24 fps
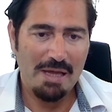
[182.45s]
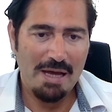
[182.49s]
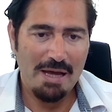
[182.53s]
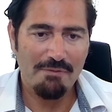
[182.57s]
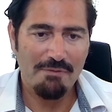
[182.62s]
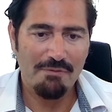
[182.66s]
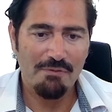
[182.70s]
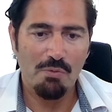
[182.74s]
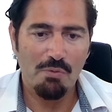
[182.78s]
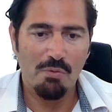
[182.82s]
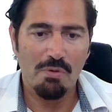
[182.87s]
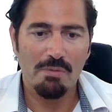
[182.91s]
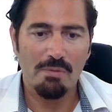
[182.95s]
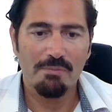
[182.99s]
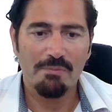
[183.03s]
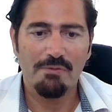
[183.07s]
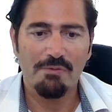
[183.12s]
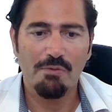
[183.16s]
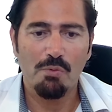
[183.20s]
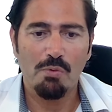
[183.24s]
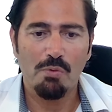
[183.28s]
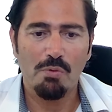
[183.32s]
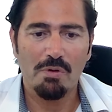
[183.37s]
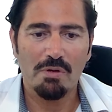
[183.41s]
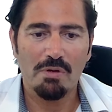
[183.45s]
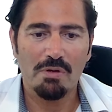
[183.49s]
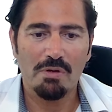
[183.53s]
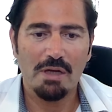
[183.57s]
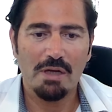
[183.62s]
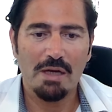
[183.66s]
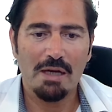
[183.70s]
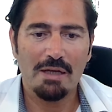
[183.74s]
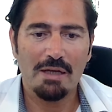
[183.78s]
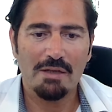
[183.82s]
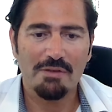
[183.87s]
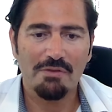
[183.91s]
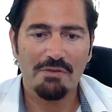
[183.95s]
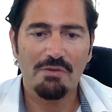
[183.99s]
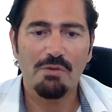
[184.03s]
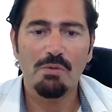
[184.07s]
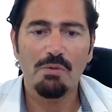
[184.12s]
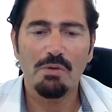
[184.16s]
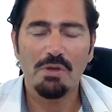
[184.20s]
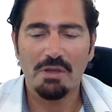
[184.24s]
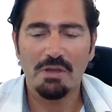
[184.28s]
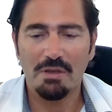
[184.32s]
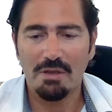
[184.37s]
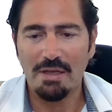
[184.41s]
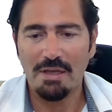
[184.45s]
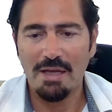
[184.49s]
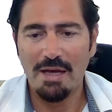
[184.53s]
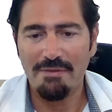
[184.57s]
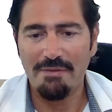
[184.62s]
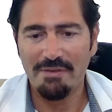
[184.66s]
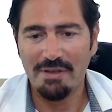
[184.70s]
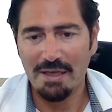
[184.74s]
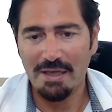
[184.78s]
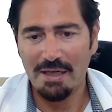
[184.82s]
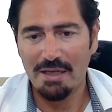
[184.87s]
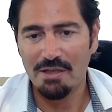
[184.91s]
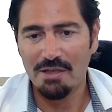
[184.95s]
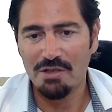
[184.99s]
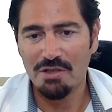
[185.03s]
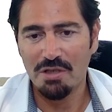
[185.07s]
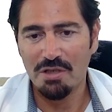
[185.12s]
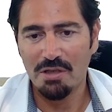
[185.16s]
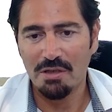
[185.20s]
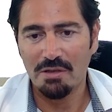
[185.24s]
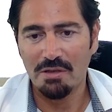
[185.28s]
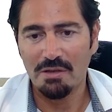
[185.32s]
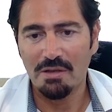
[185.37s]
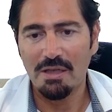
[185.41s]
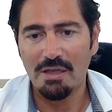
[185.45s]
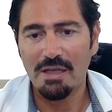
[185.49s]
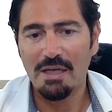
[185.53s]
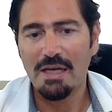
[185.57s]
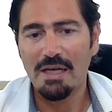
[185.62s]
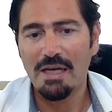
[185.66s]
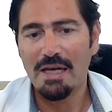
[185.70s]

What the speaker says: platform for student navigation